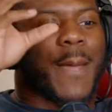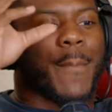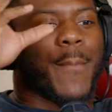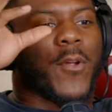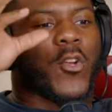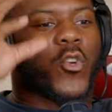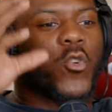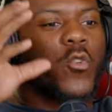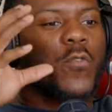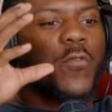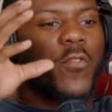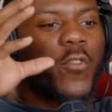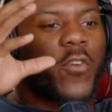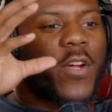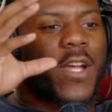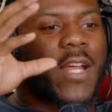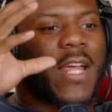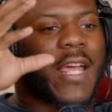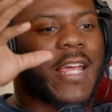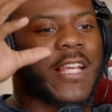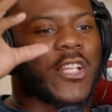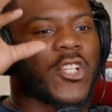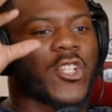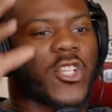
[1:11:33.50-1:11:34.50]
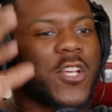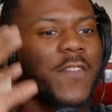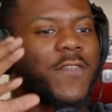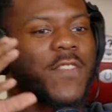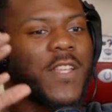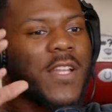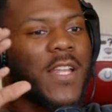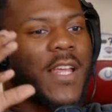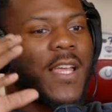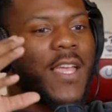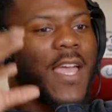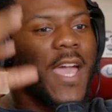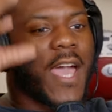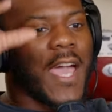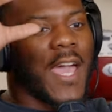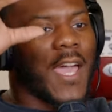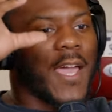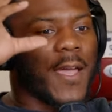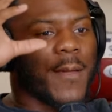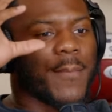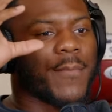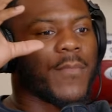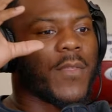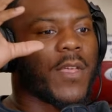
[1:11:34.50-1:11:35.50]
and maneuvering and shifting the
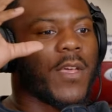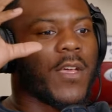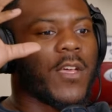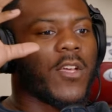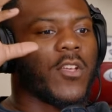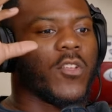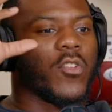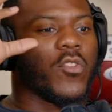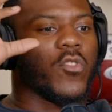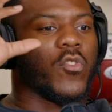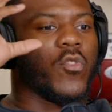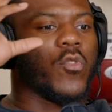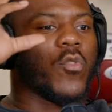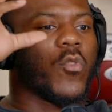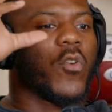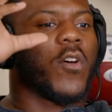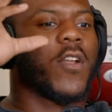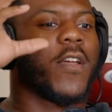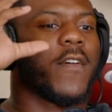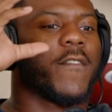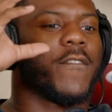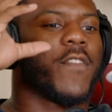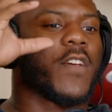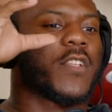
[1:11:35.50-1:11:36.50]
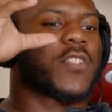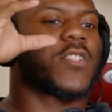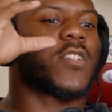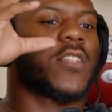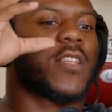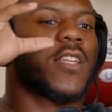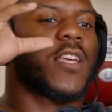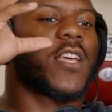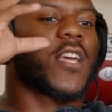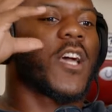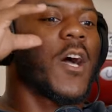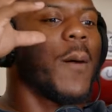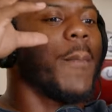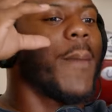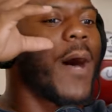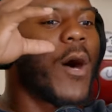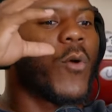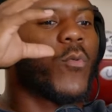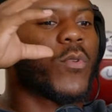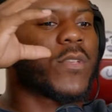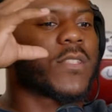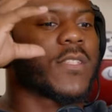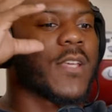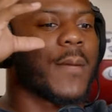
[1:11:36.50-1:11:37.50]
game, you're going to eventually come
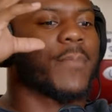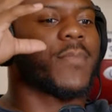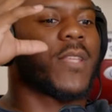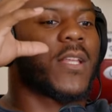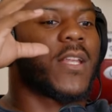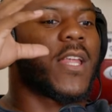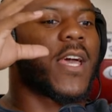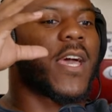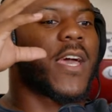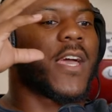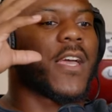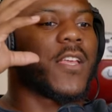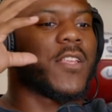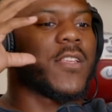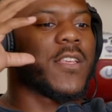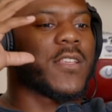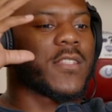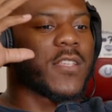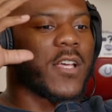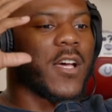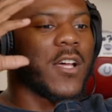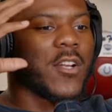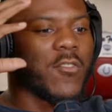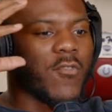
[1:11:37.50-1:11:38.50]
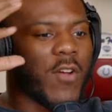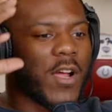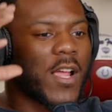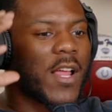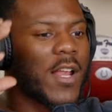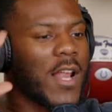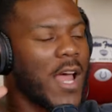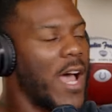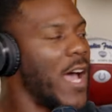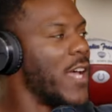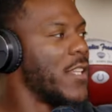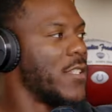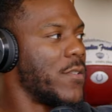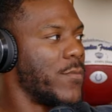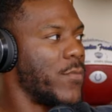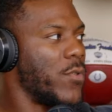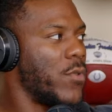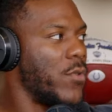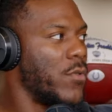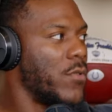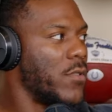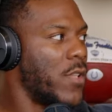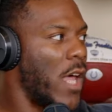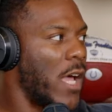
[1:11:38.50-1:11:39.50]
out with something that is unrecognizable.
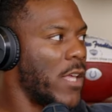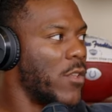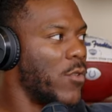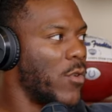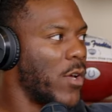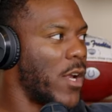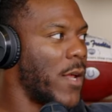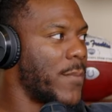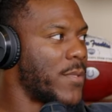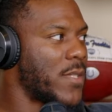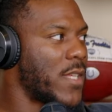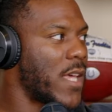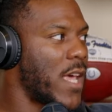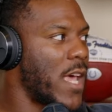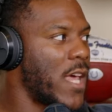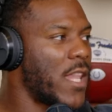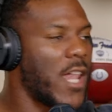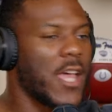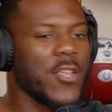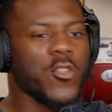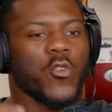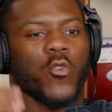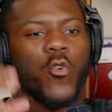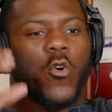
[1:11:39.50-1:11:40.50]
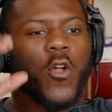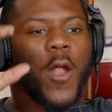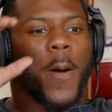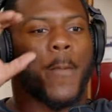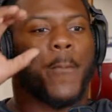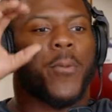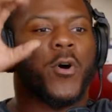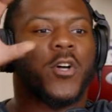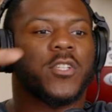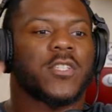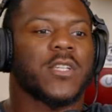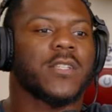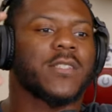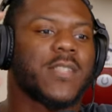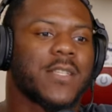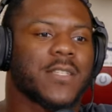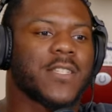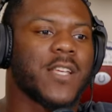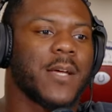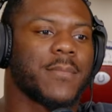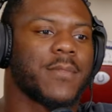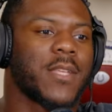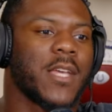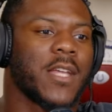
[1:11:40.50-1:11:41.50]
Like, you get what I'm saying? Like, you're going to push it to
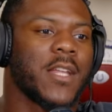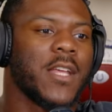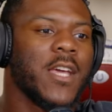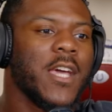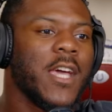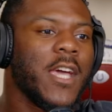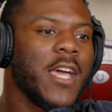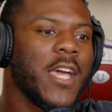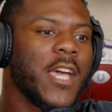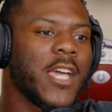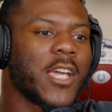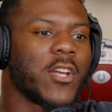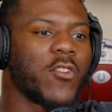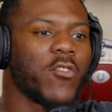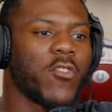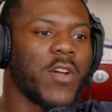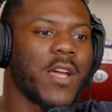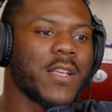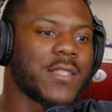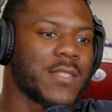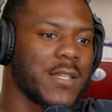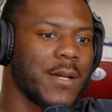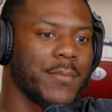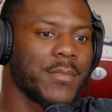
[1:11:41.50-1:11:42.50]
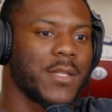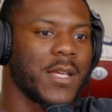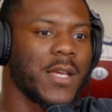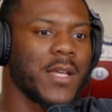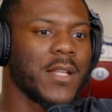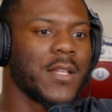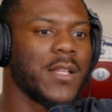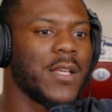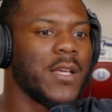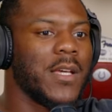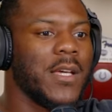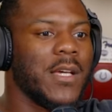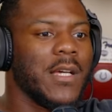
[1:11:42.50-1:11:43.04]
something and create something